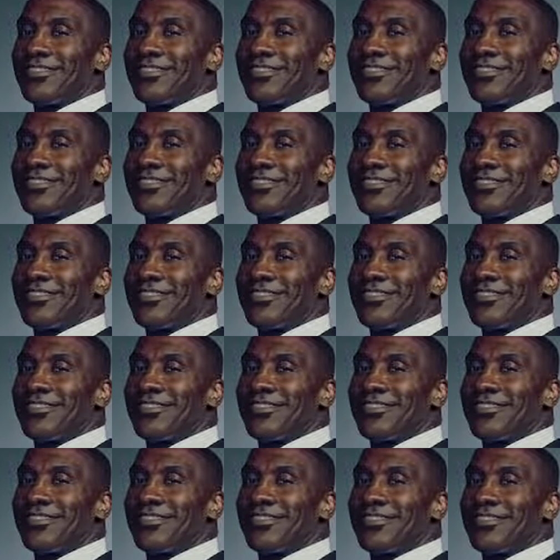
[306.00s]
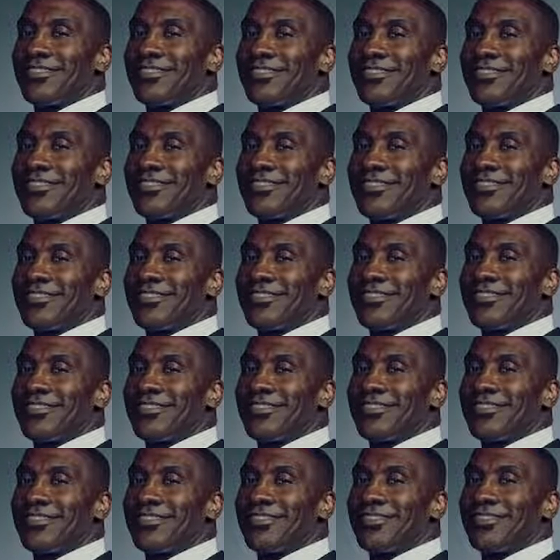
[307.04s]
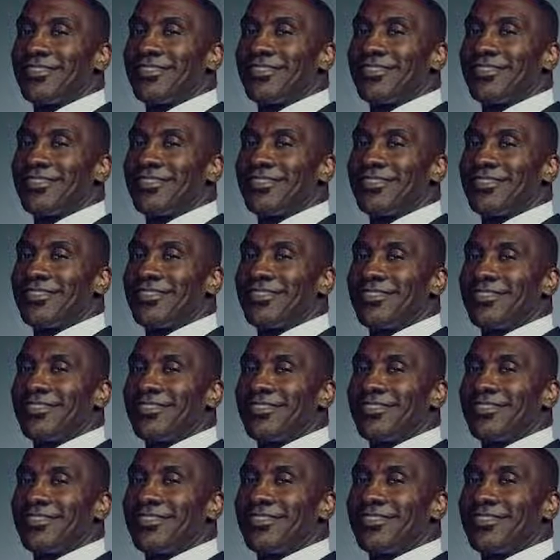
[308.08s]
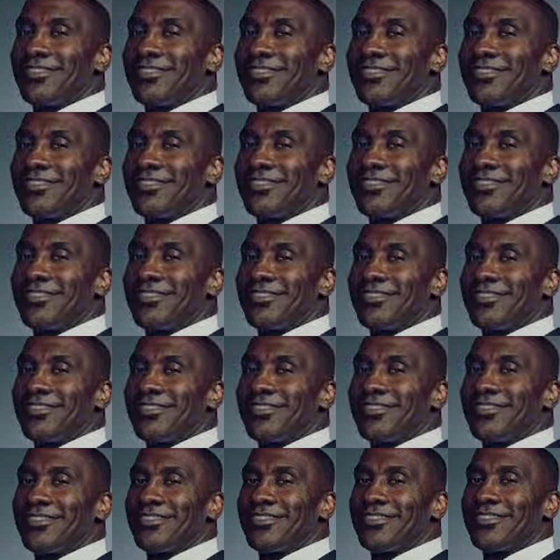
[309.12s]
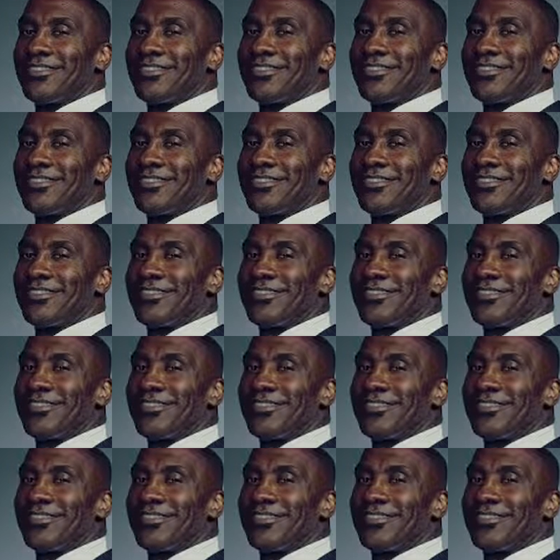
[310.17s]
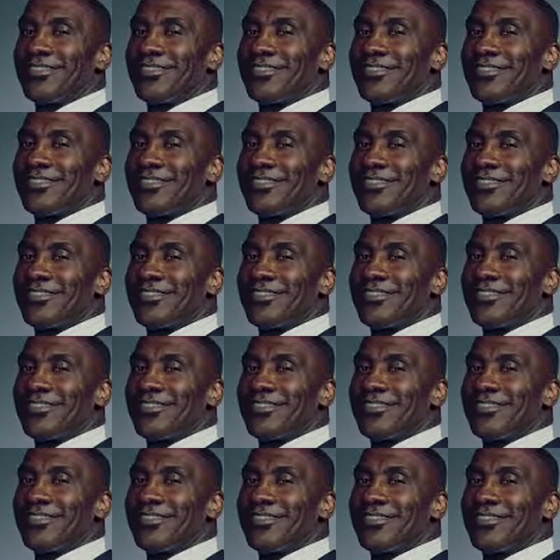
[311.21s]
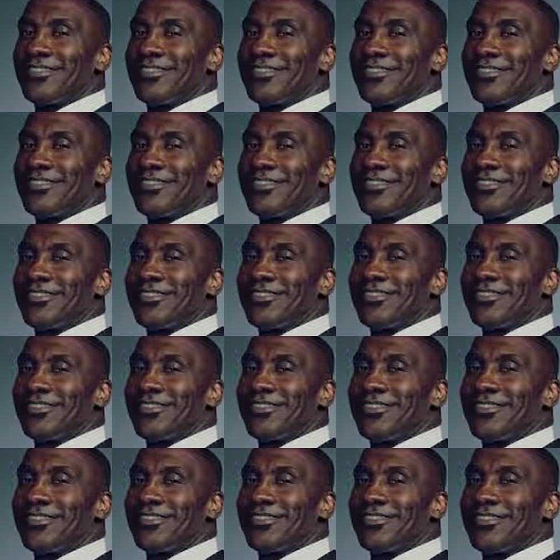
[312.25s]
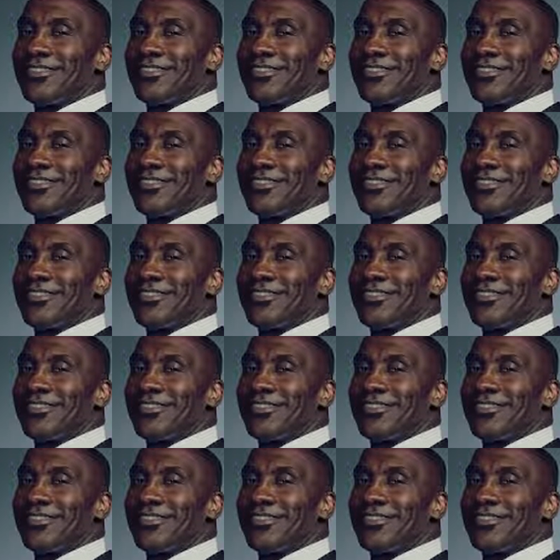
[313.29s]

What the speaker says: No words are spoken by the person on screen.